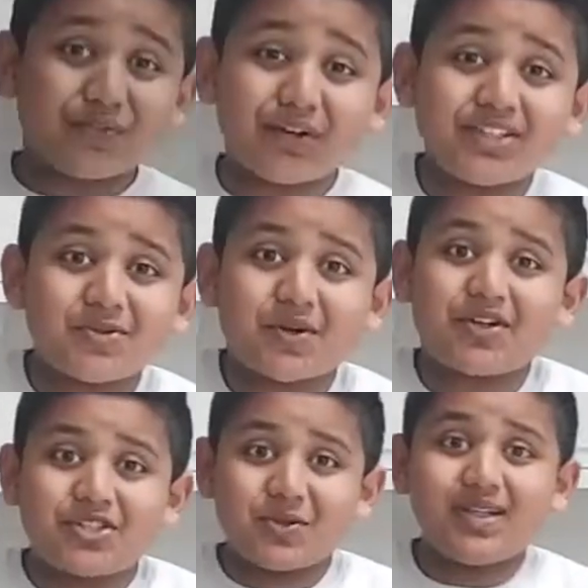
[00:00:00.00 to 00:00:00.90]
friends,
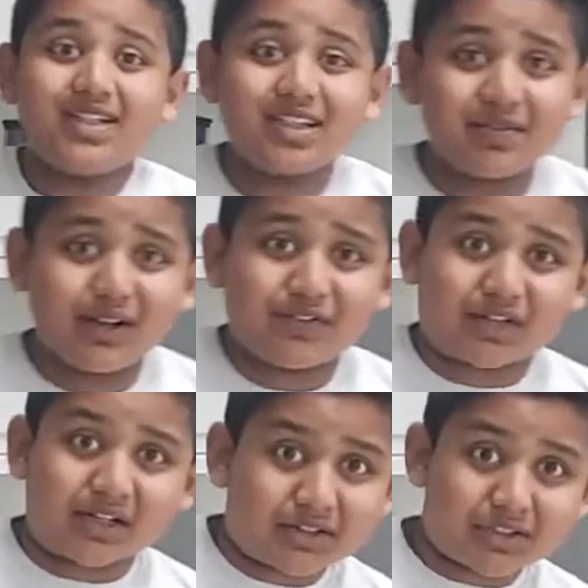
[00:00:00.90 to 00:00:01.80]
welcome to another video of
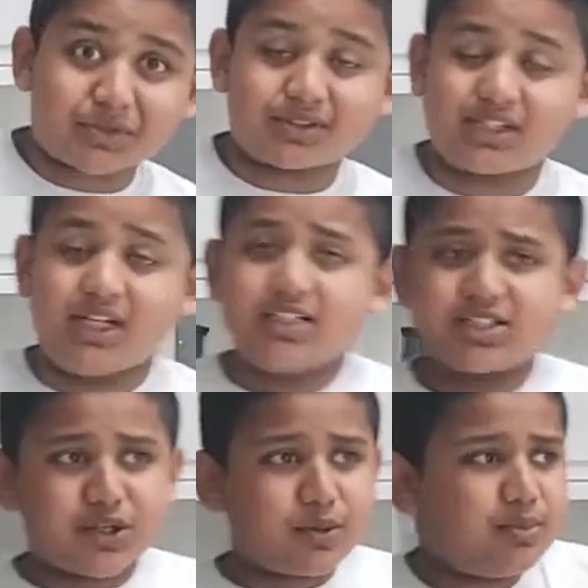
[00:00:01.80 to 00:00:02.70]
Karan's World.
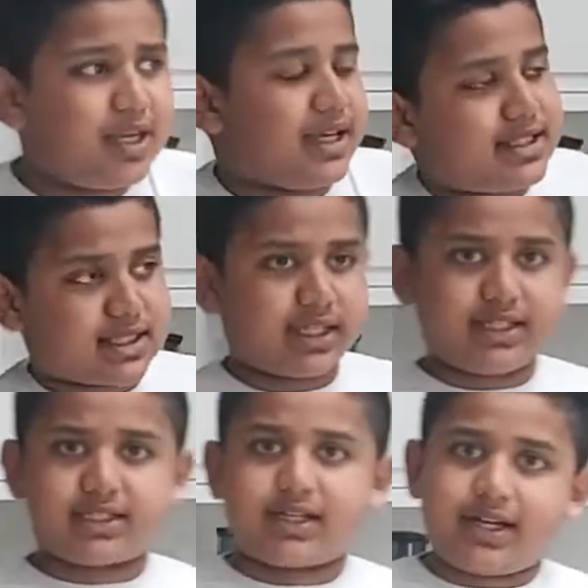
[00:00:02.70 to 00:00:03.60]
So yeah, it's
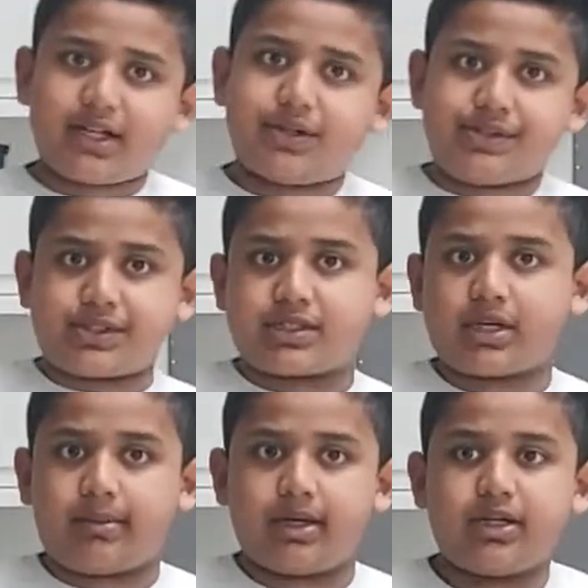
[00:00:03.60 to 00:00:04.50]
getting close to
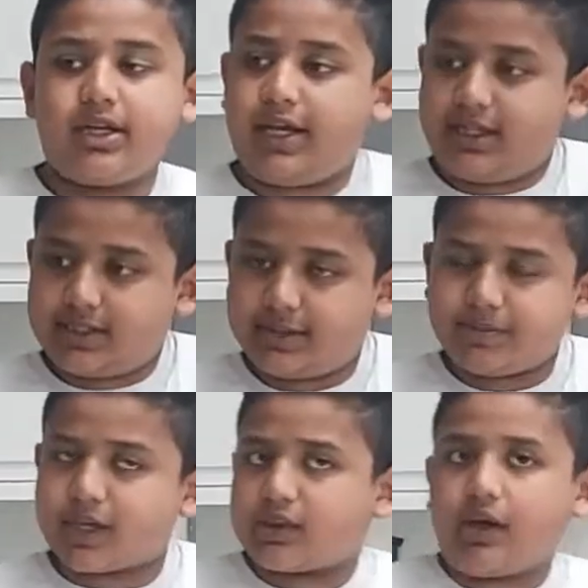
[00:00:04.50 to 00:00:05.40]
summer
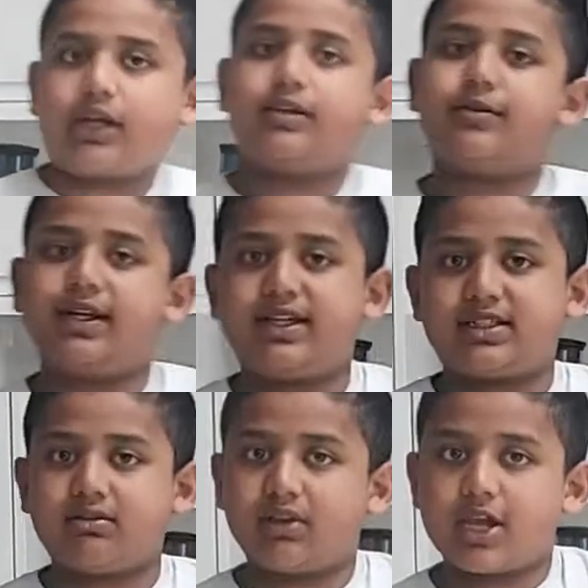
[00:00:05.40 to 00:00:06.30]
and I thought I could
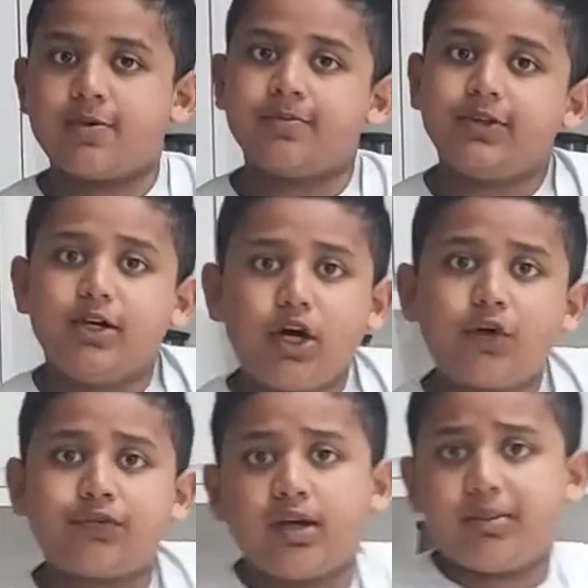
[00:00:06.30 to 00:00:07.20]
release a video
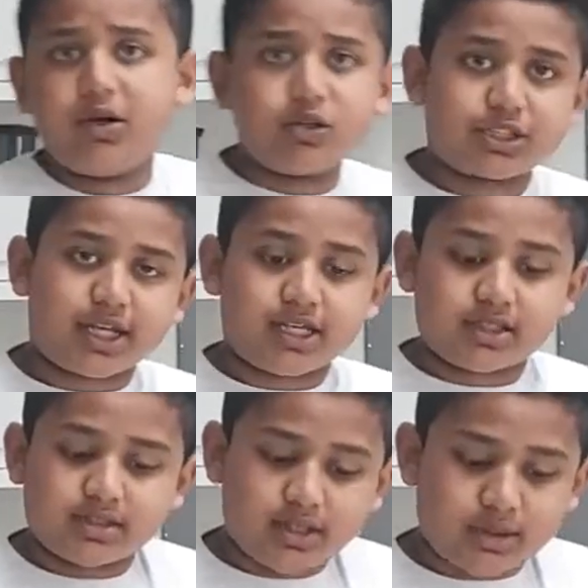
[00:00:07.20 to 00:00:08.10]
of a milkshake.
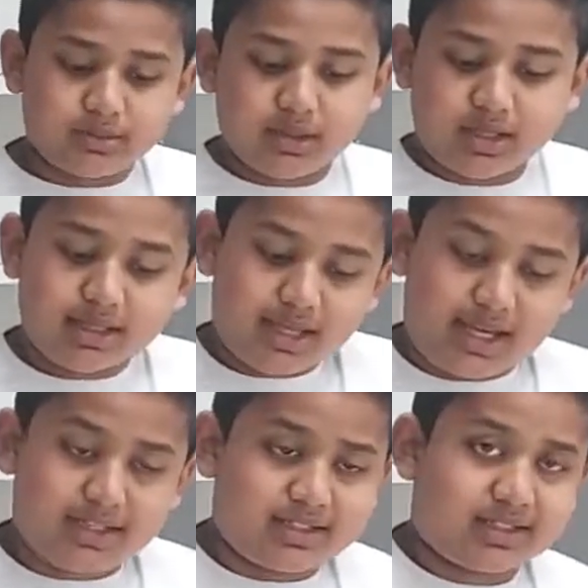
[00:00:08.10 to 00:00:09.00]
So
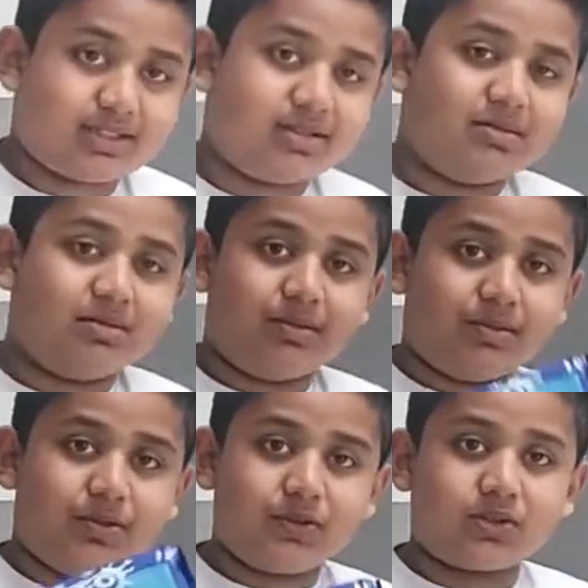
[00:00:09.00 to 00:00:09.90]
yes,
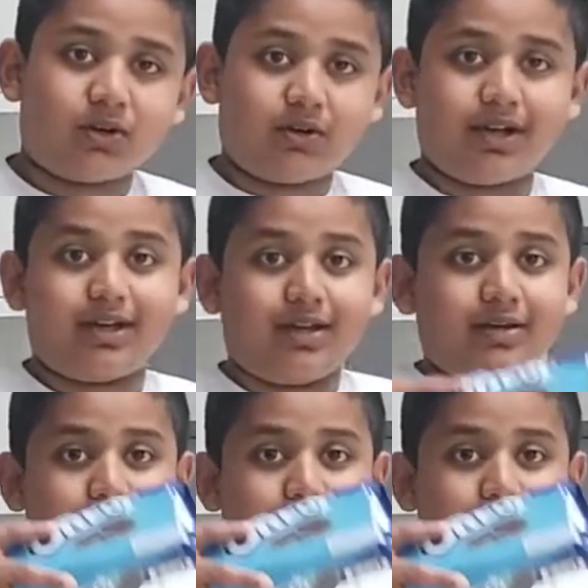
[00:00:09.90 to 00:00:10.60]
you saw it.